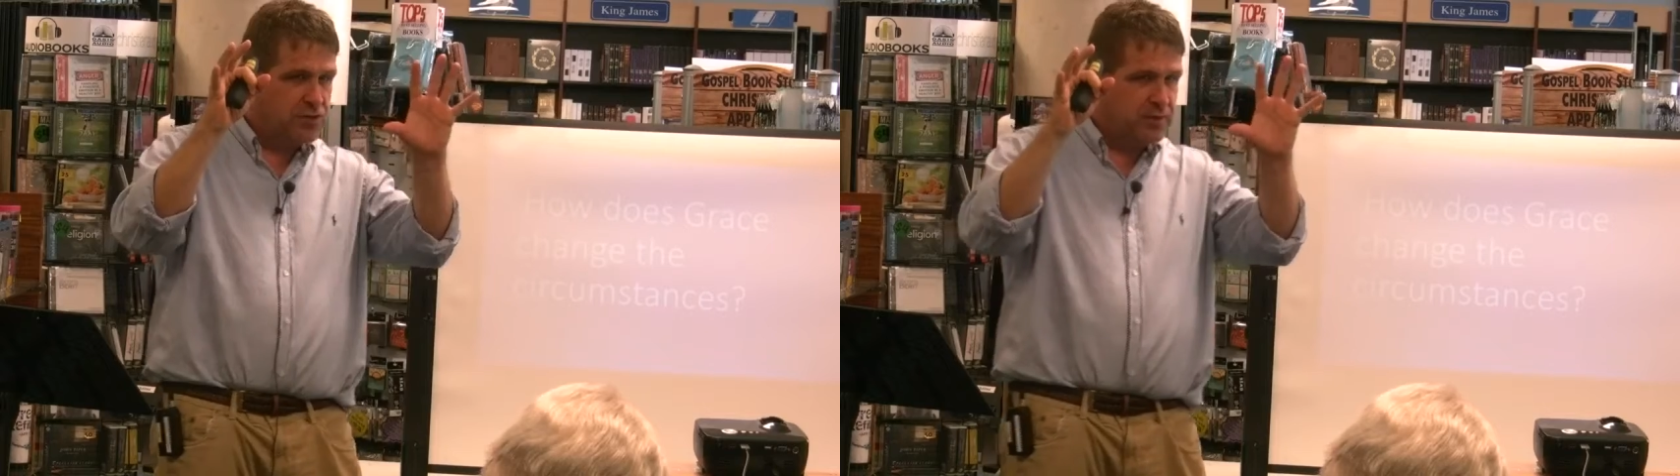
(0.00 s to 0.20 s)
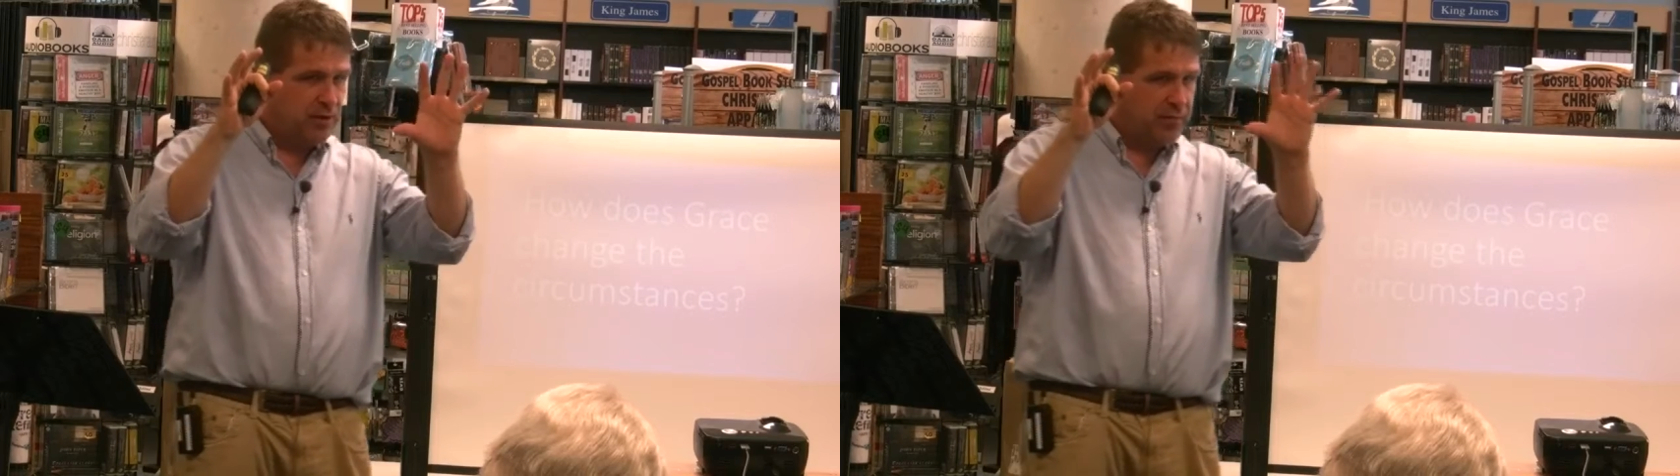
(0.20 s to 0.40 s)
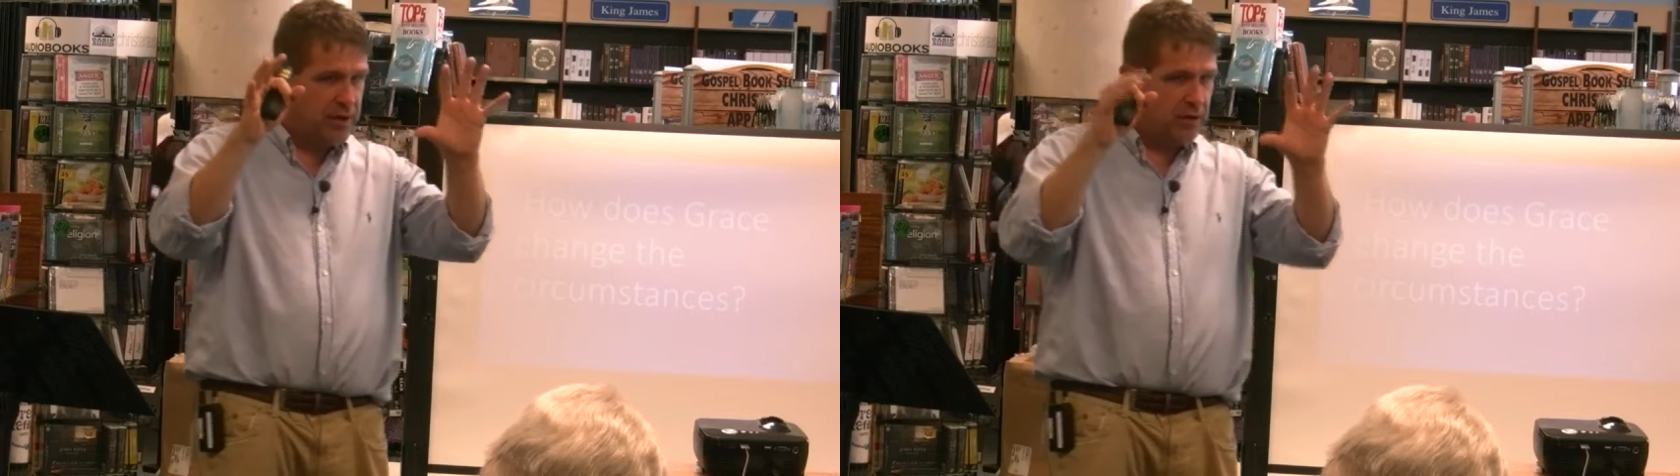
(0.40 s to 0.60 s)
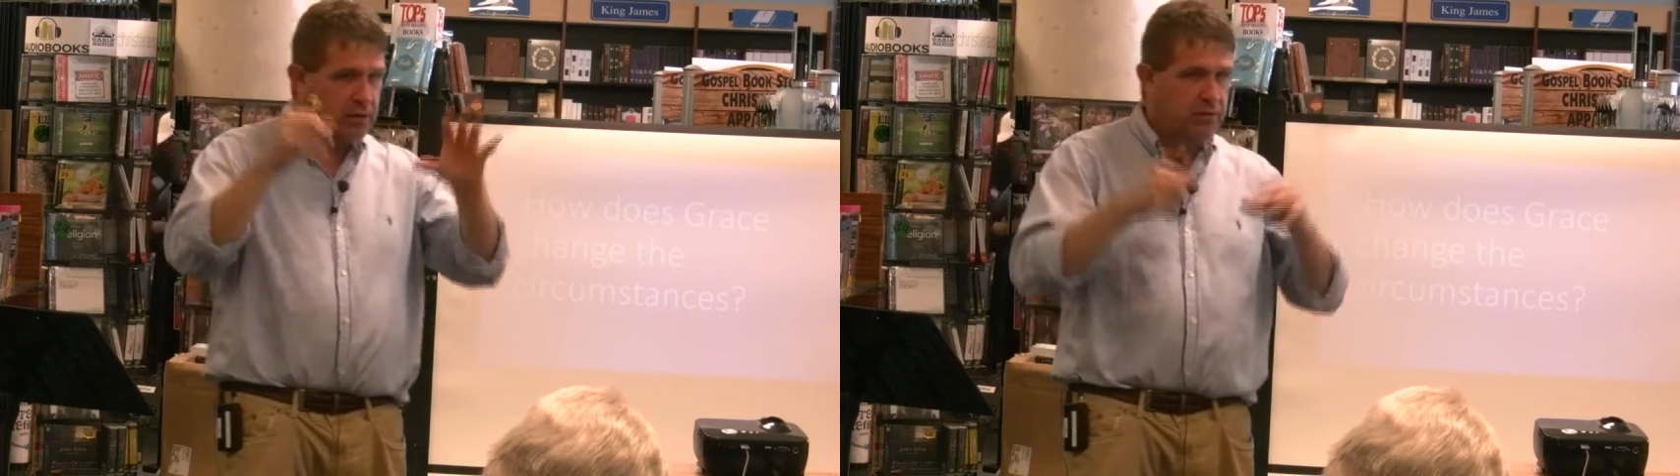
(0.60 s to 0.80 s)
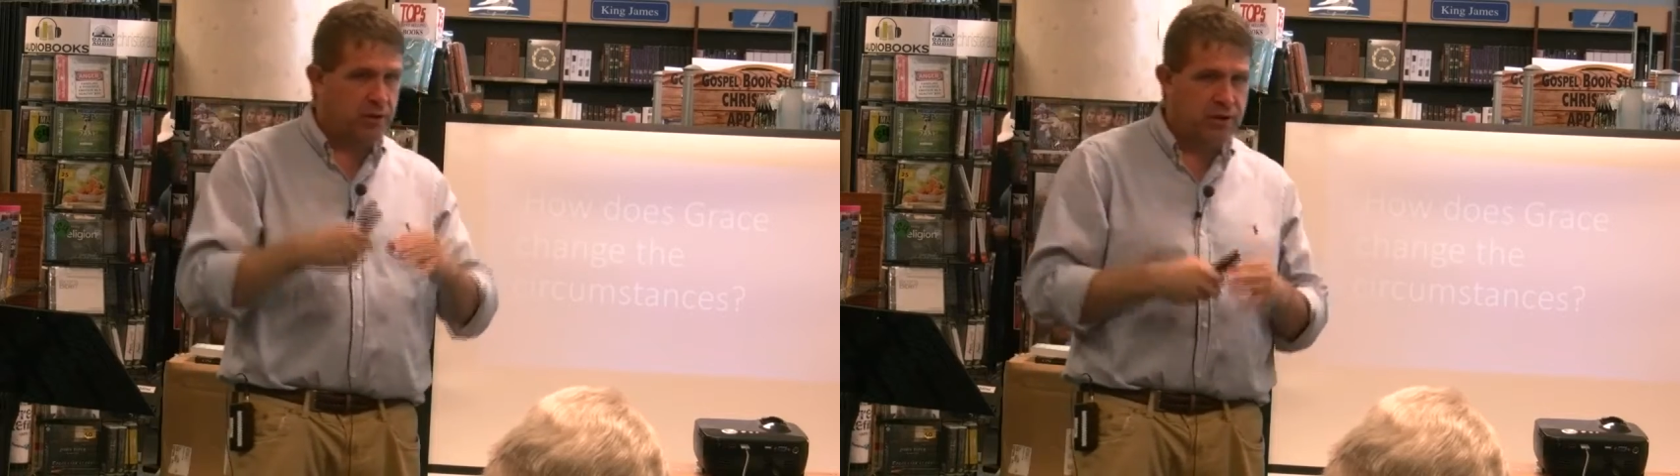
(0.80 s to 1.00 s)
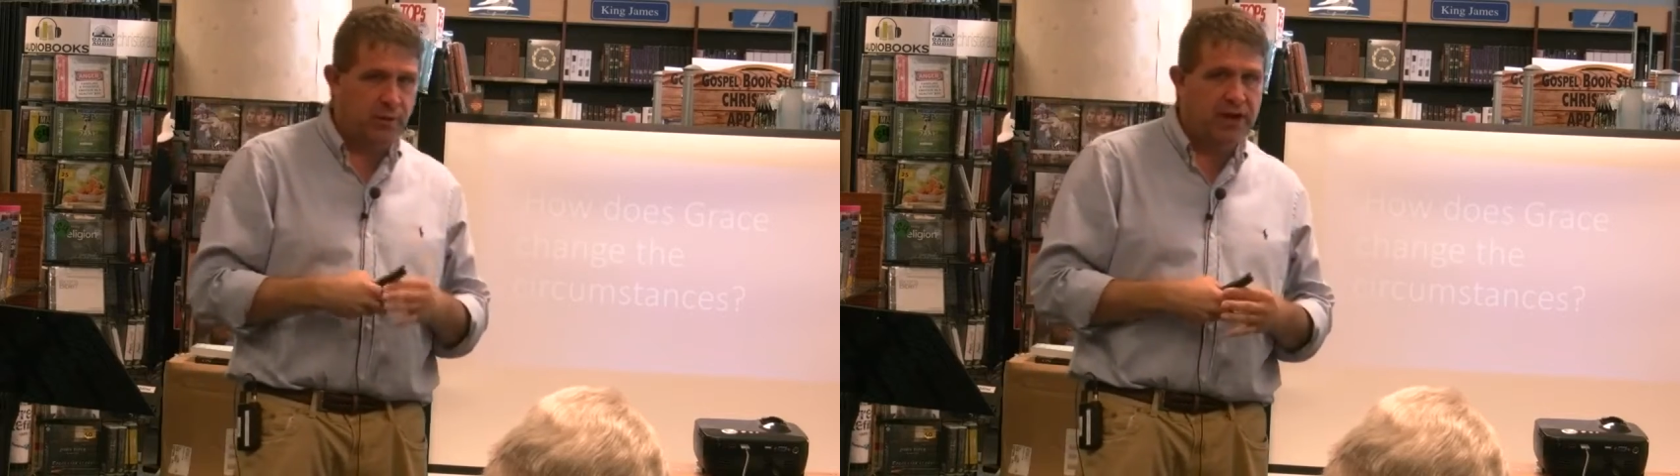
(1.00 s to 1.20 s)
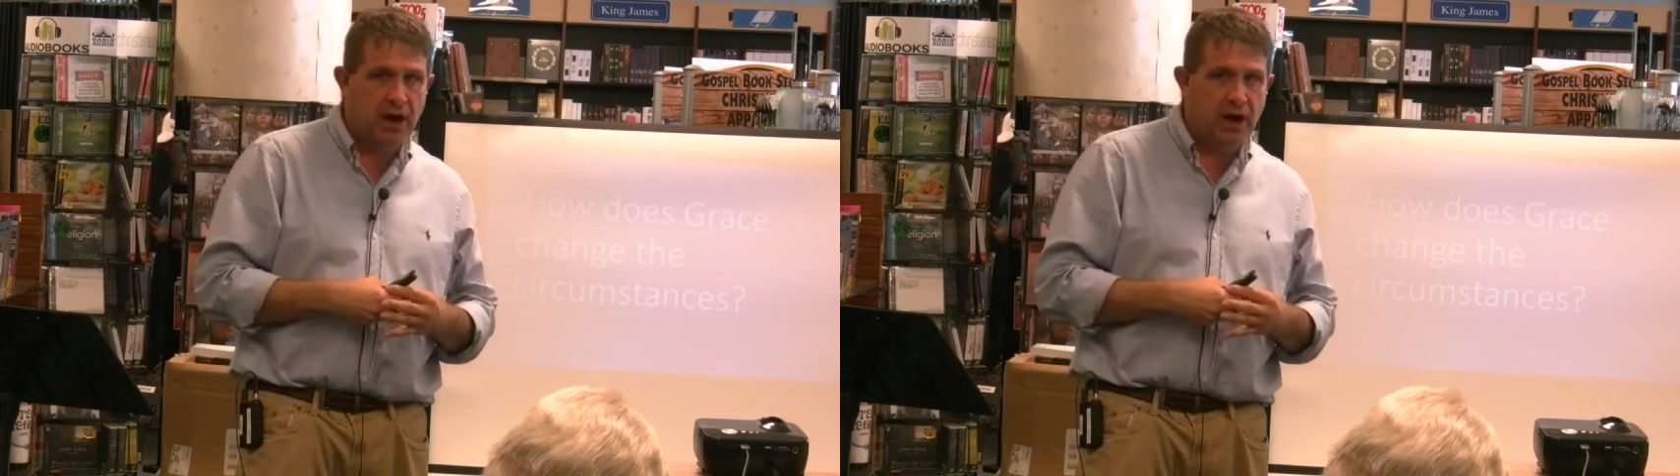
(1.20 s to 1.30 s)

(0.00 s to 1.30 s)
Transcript: spilt milk. Well, we